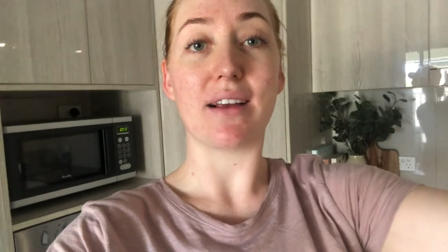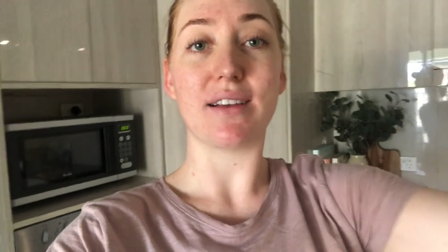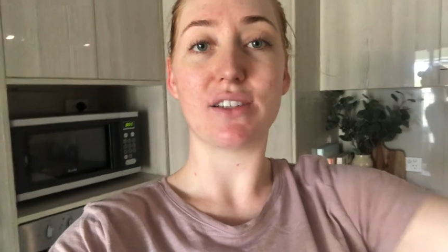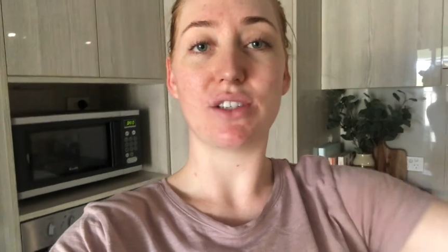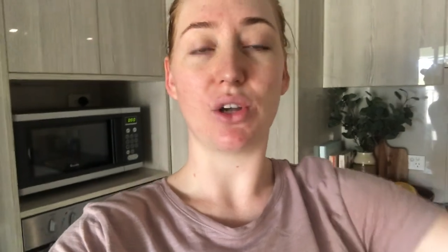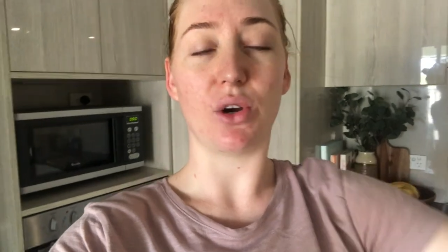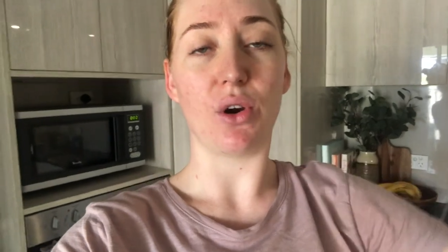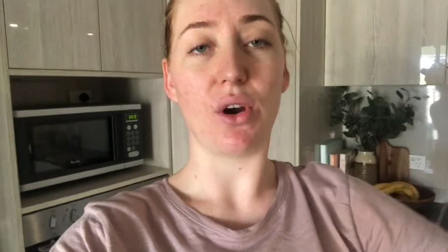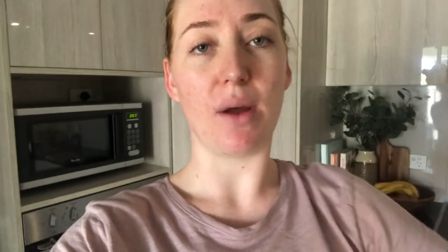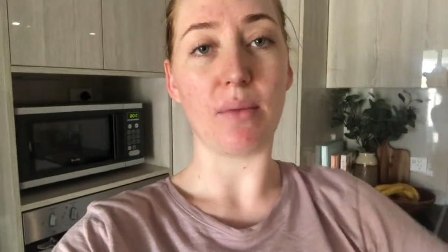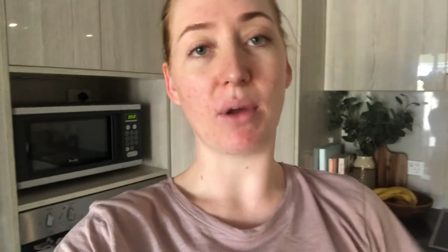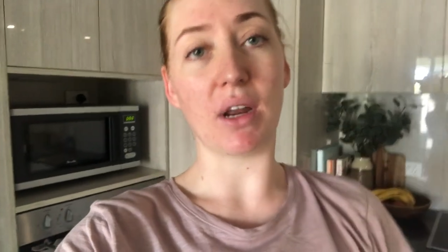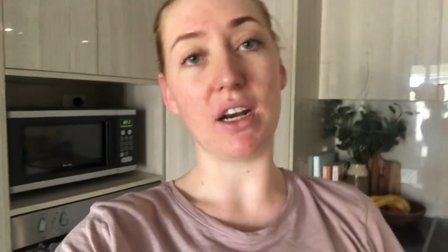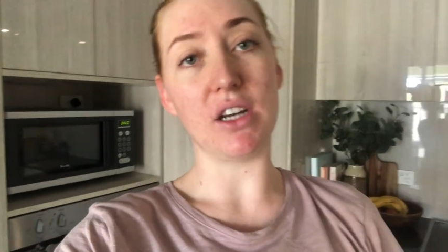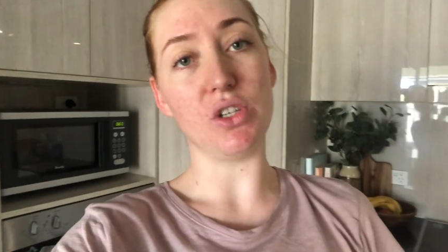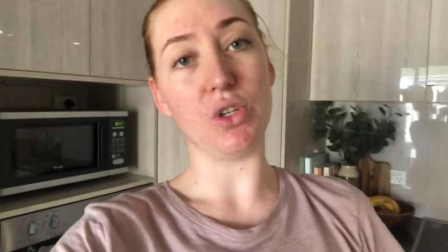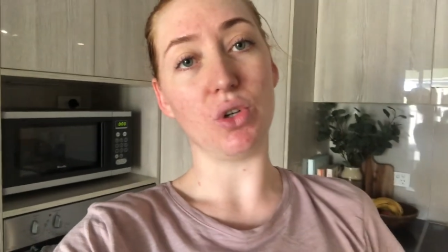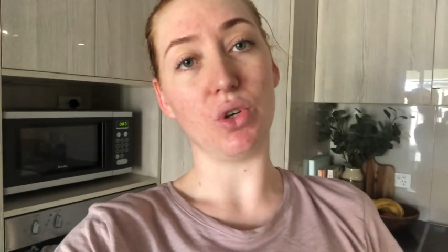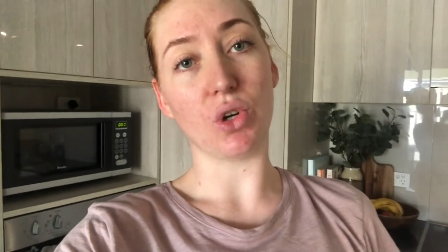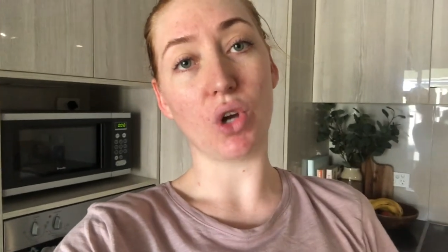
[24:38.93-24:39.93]
So I'm gonna
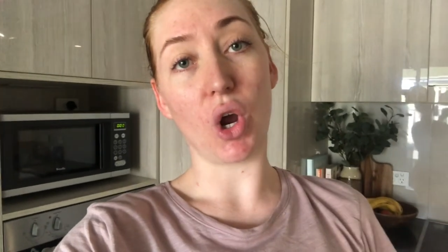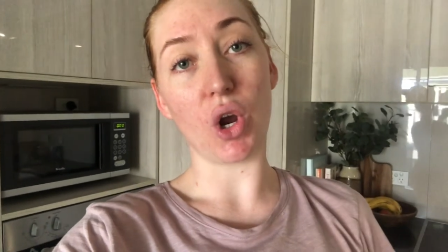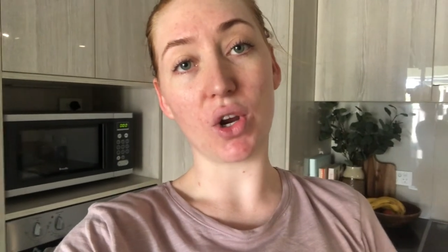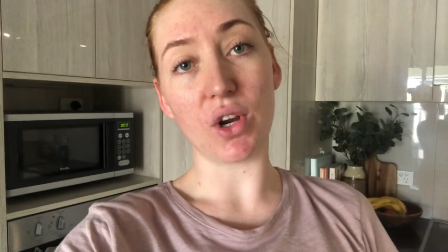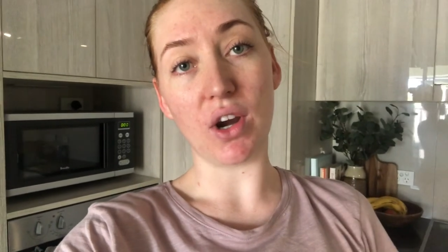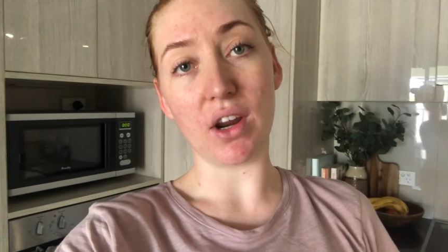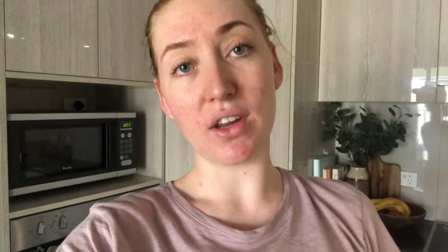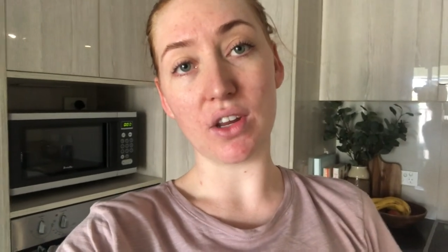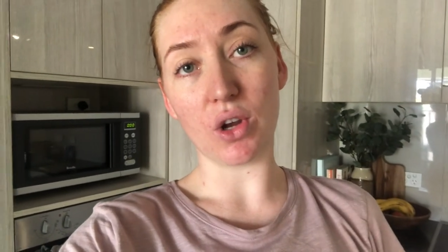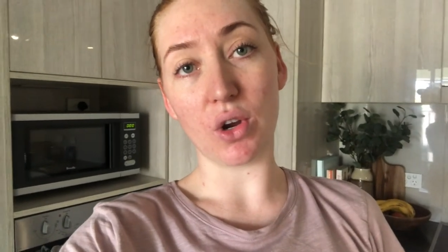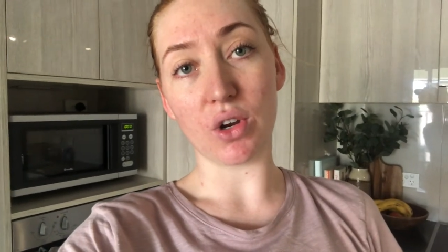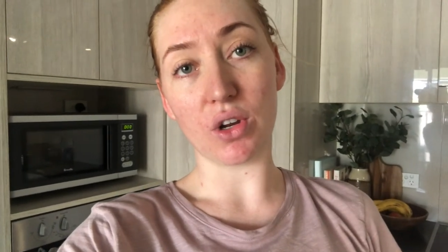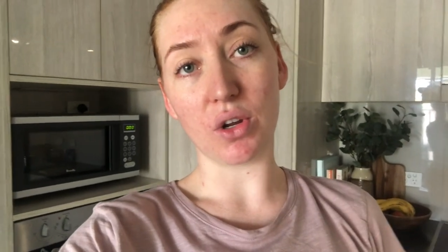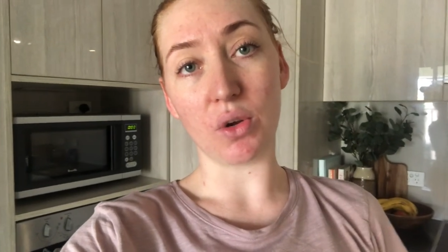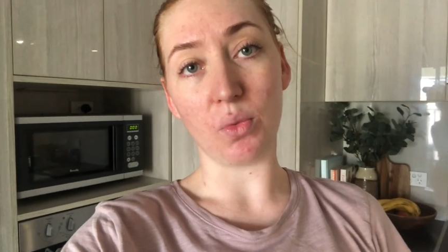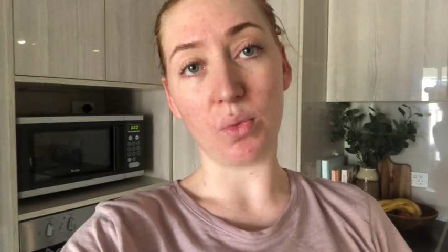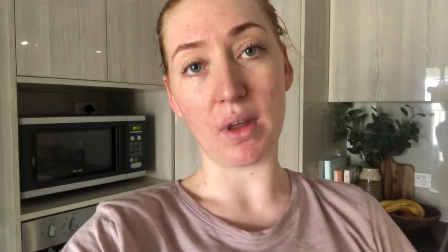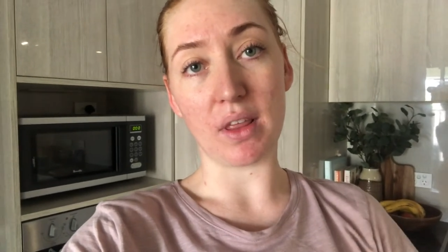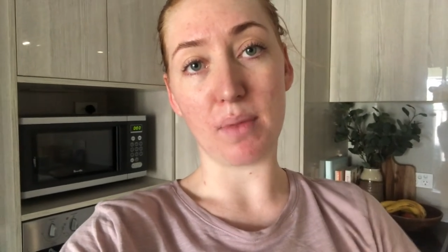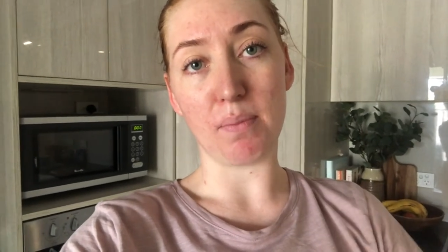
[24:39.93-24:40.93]
do coconut
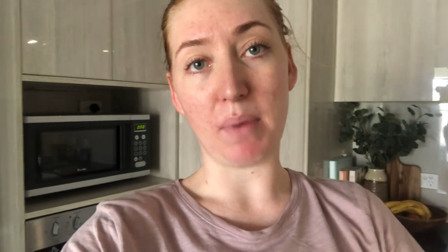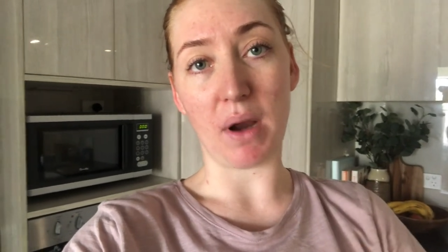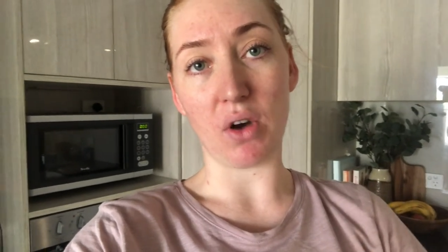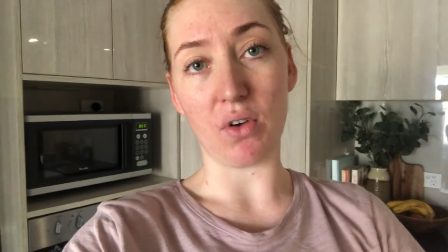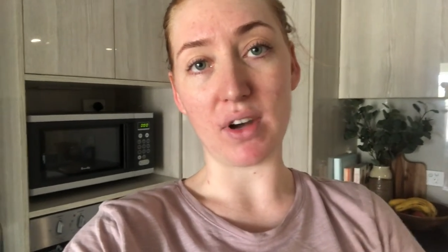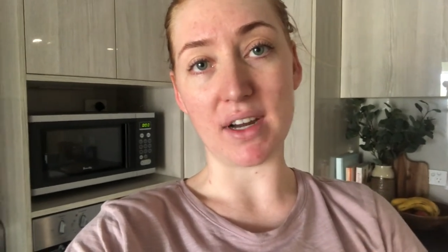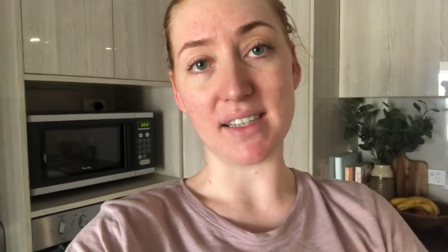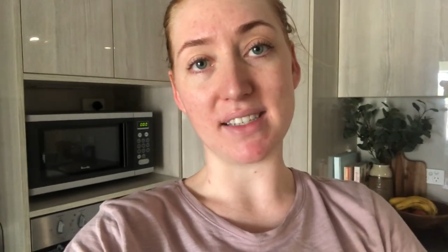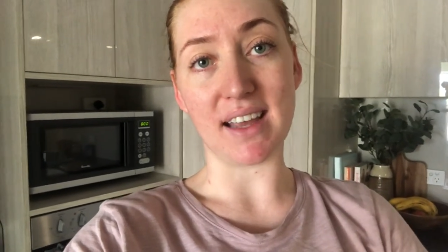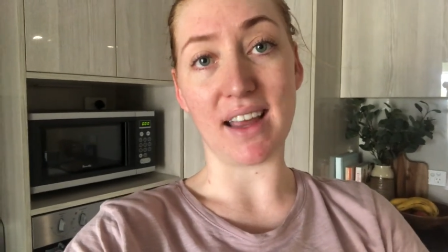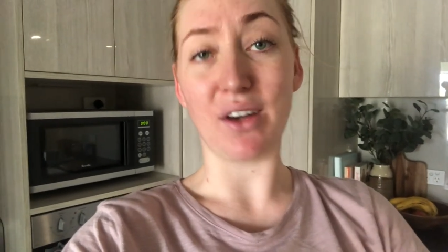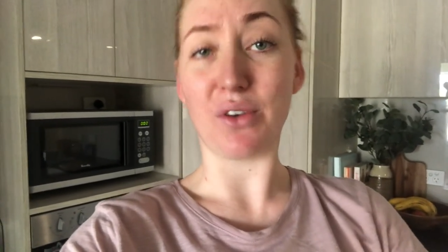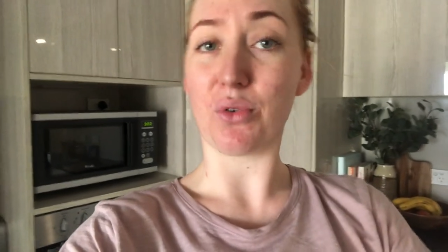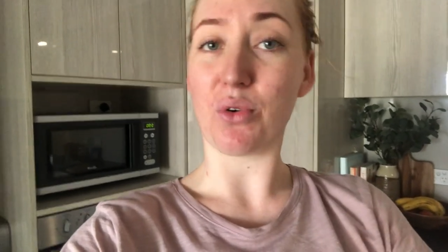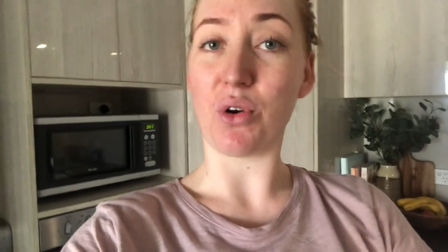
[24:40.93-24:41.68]
yogurt with berries and